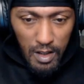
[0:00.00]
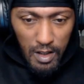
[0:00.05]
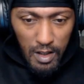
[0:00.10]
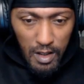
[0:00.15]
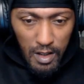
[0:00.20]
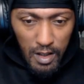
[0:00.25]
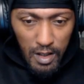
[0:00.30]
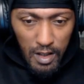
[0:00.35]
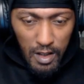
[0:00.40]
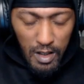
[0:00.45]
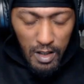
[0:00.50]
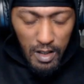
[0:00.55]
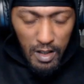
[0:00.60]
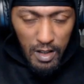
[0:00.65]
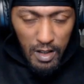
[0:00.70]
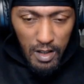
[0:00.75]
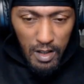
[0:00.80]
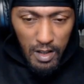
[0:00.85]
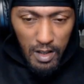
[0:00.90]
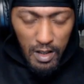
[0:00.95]

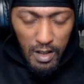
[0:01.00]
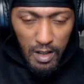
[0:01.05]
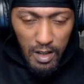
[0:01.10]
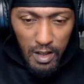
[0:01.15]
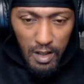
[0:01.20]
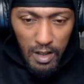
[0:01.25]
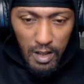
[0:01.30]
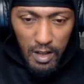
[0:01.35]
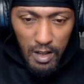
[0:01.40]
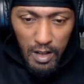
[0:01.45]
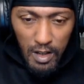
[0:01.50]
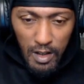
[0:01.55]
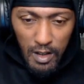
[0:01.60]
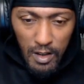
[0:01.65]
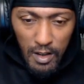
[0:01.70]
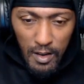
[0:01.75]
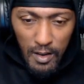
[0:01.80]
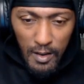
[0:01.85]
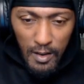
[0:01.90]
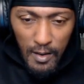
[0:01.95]

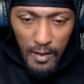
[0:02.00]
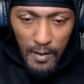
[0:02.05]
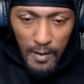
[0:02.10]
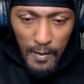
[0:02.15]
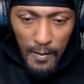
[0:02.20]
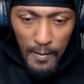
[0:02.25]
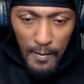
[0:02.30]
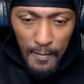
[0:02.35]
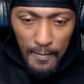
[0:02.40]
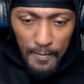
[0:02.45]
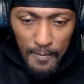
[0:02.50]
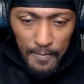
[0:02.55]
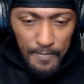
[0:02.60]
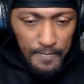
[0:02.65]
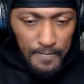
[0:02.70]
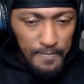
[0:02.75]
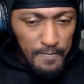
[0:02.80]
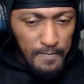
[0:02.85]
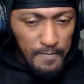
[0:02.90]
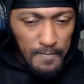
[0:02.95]

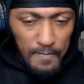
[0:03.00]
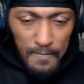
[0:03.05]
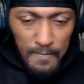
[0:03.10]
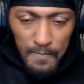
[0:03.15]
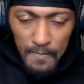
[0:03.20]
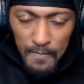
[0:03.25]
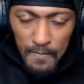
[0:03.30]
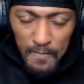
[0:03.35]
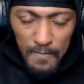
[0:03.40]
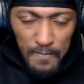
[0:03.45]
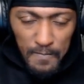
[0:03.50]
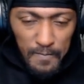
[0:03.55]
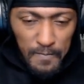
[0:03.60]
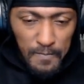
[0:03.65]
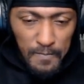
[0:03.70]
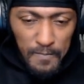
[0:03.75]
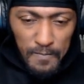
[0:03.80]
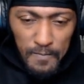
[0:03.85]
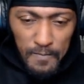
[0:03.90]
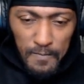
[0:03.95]

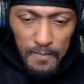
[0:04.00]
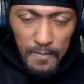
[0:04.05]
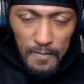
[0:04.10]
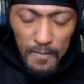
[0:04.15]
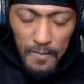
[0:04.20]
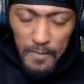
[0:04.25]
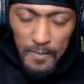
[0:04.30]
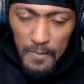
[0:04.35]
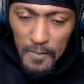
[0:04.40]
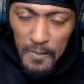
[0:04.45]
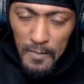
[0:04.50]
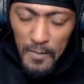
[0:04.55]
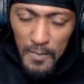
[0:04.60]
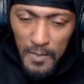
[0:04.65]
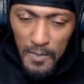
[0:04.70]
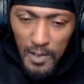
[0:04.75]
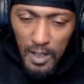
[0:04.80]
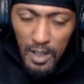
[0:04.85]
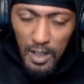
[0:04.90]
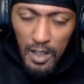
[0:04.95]

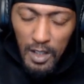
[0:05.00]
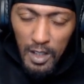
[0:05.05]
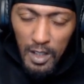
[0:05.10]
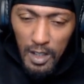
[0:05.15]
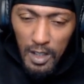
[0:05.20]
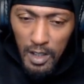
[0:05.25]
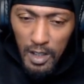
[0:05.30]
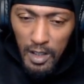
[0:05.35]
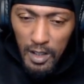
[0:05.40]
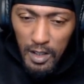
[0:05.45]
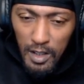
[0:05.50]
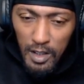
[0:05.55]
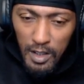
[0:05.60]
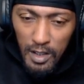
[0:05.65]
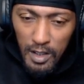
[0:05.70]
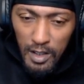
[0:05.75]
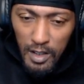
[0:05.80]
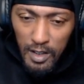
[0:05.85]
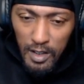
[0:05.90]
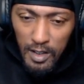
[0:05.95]

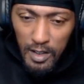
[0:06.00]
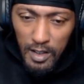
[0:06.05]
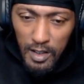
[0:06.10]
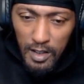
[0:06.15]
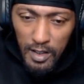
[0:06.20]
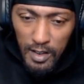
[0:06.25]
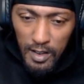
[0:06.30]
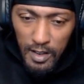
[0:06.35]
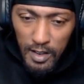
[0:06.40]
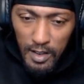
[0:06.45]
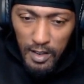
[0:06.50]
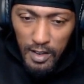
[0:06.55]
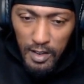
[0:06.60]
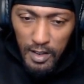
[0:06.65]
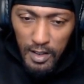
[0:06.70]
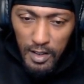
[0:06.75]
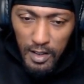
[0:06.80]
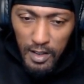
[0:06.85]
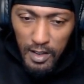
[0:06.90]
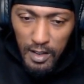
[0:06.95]

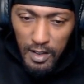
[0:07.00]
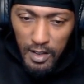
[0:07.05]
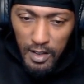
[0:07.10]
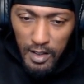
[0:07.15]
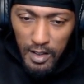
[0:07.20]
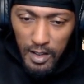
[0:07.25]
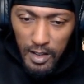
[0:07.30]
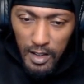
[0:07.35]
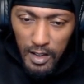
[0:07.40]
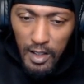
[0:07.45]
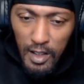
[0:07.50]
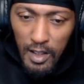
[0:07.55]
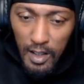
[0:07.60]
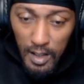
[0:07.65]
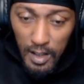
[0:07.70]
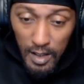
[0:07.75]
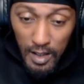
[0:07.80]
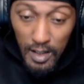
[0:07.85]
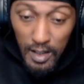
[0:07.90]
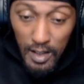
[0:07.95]
(not speaking)